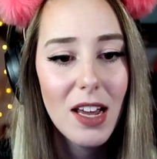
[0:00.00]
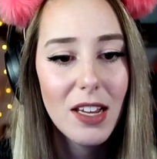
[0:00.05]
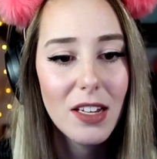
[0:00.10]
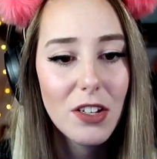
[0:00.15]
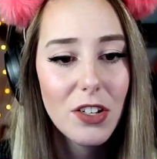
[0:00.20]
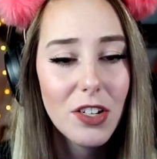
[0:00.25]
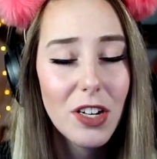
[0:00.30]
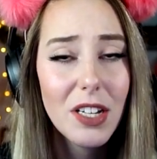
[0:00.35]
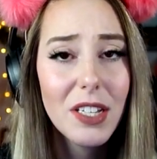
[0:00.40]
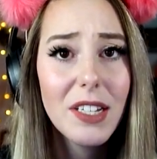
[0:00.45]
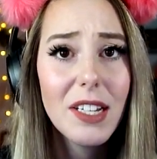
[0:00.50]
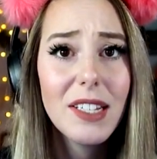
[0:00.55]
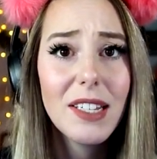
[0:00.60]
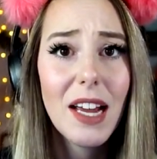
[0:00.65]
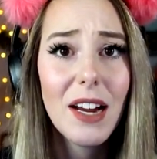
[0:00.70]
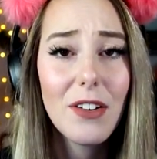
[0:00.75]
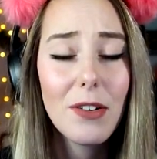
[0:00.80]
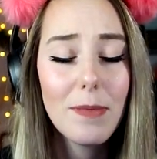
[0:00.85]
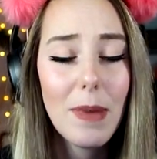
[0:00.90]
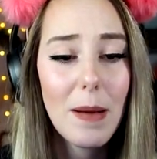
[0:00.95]
It's just as
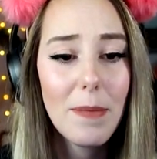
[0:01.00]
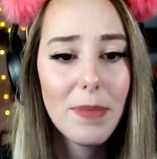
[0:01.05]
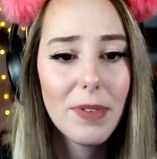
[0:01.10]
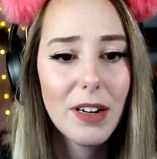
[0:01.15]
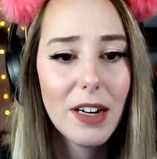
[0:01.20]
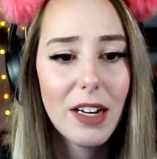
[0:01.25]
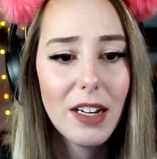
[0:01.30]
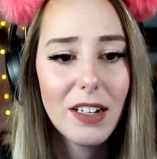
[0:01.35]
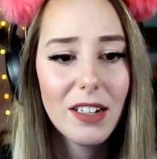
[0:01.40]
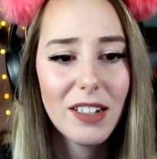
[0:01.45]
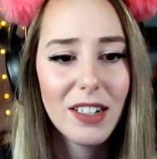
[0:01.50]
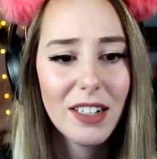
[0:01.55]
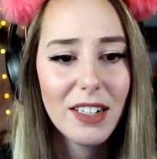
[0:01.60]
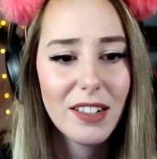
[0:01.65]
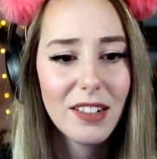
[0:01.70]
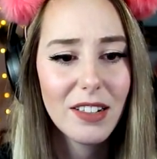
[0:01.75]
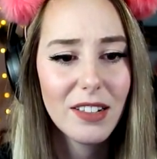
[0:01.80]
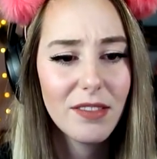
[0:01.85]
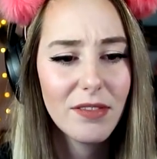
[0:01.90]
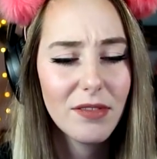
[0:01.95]
I remember it,
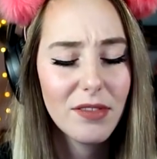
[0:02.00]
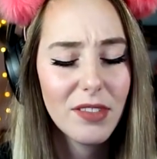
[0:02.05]
and...